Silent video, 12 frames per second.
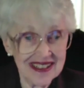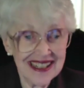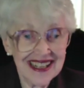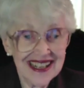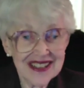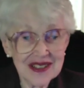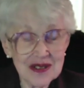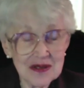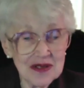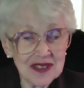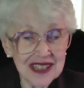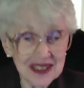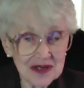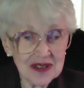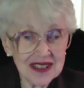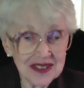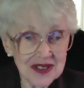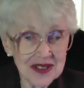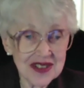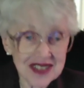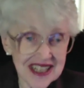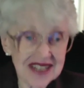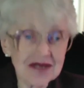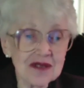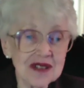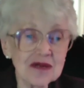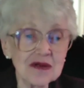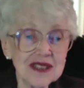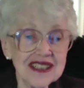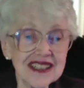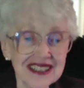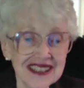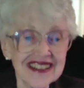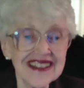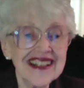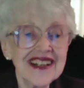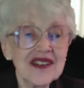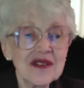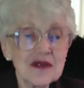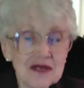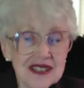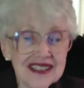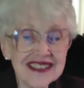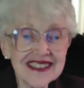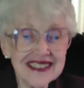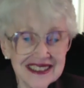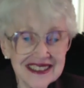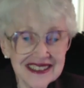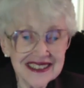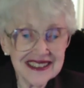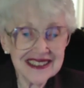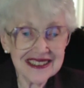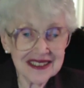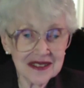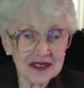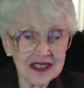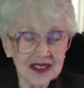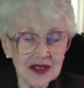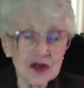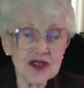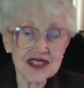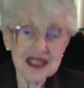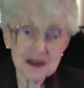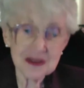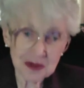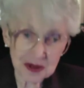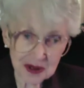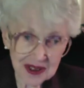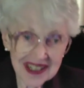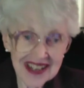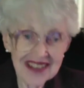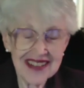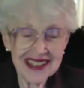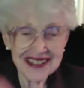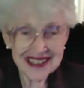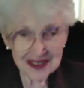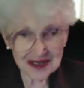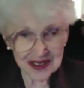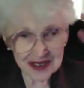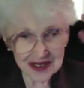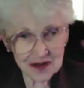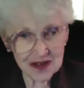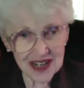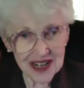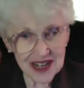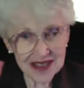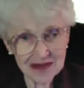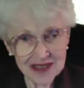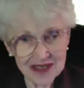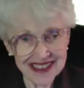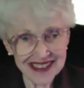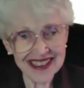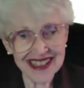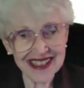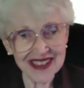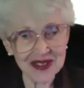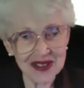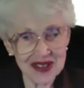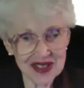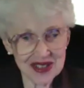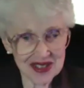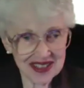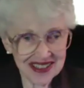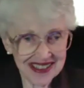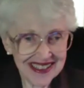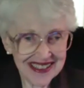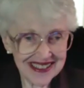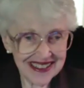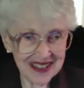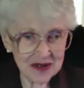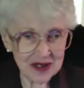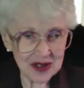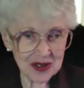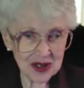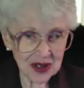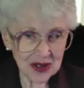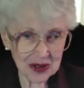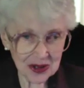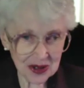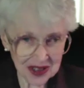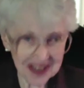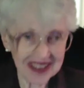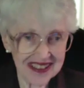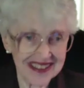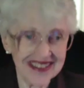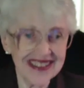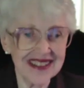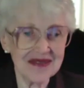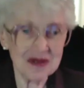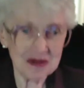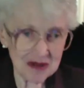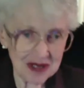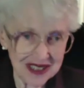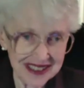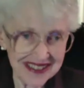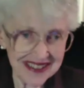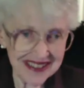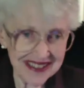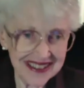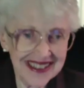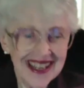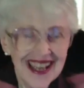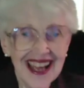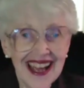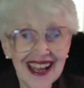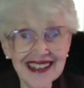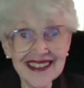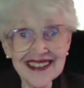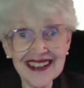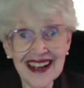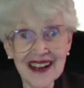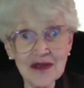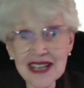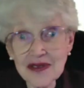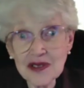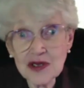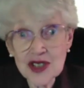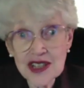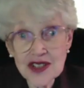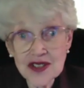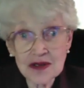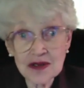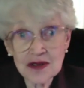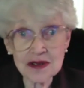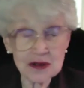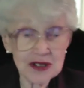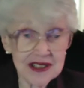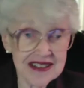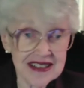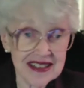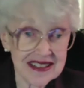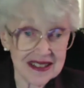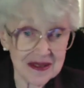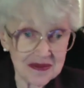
So we've got to understand what we are really dealing with goes deeper than these very fragmenting categories that we're taught to think in, number one. And we have to change the reward system.